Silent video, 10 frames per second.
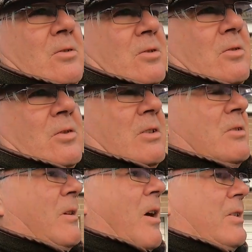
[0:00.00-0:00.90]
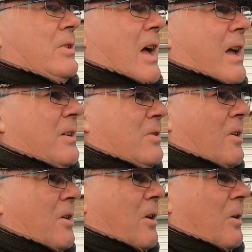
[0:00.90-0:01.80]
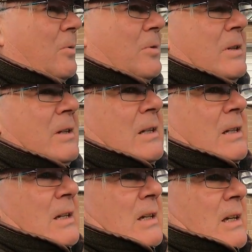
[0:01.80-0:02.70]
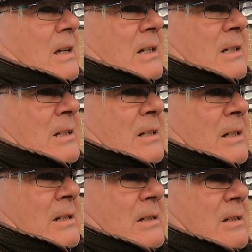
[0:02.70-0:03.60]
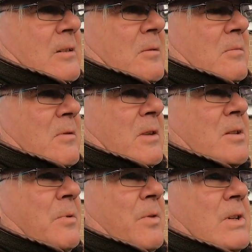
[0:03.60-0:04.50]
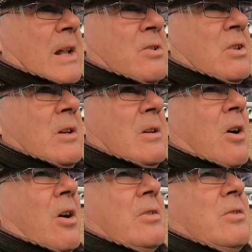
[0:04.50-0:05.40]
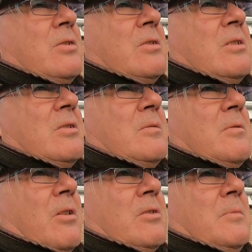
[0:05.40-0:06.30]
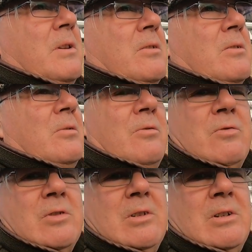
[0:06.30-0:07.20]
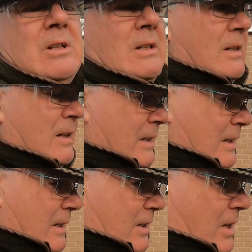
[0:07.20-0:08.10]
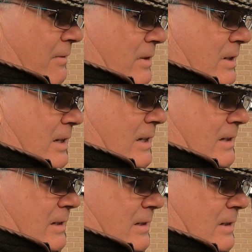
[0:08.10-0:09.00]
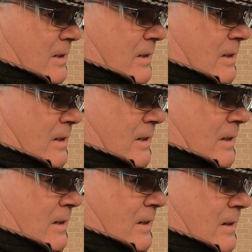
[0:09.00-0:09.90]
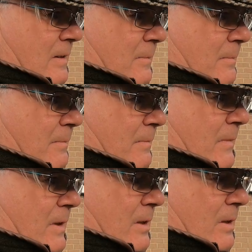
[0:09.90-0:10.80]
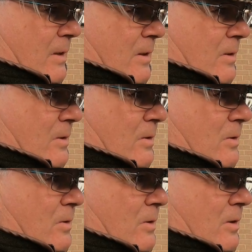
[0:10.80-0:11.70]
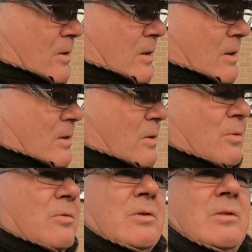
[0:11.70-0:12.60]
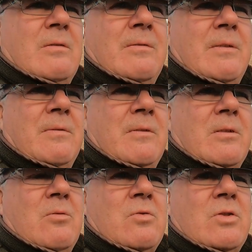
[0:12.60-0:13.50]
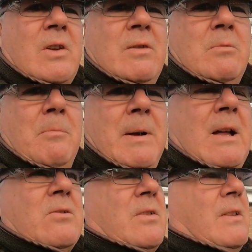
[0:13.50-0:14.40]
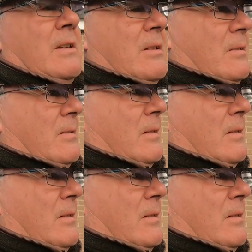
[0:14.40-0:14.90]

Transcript: just because it's a nice day and it's not cold. And this month's energy cost me £271, I think,